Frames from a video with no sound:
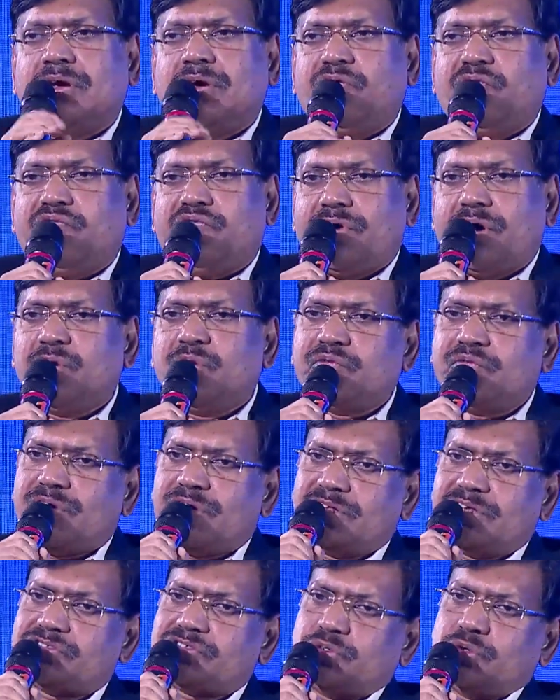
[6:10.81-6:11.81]
fun for
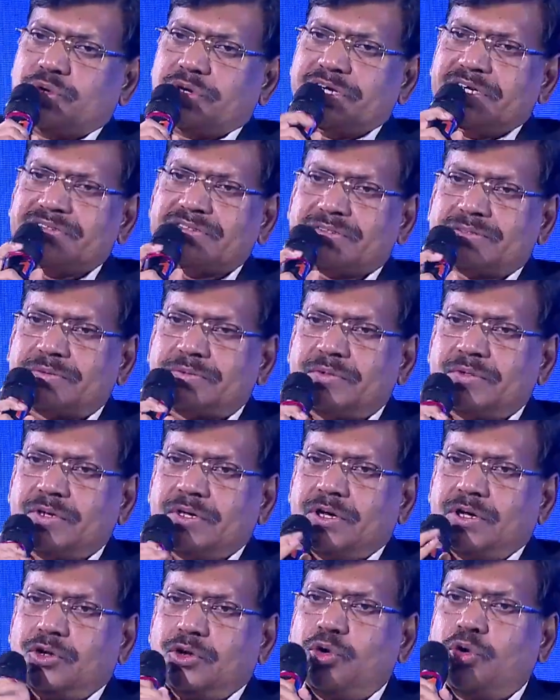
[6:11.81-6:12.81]
the students,
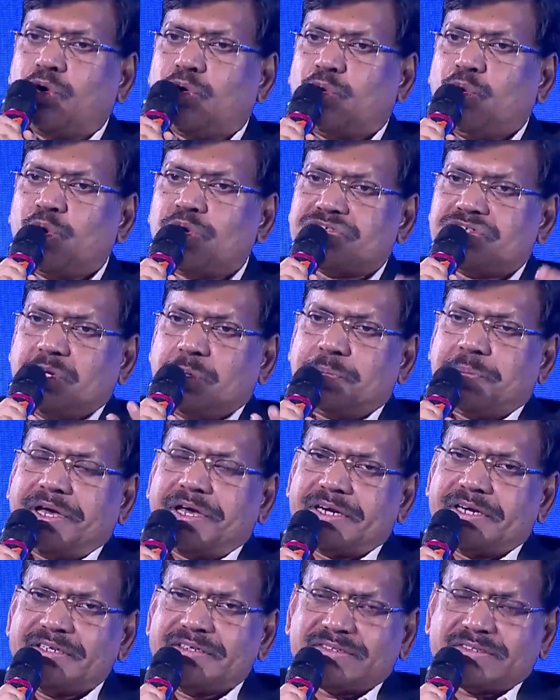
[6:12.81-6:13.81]
no coaxing
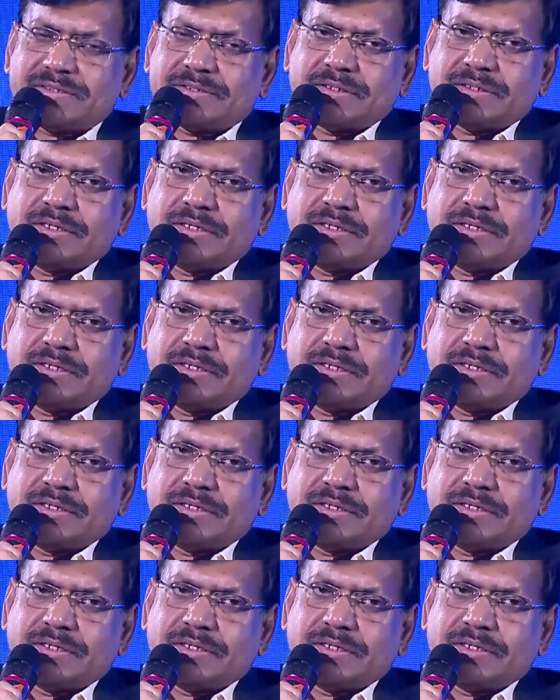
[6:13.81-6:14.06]
parents,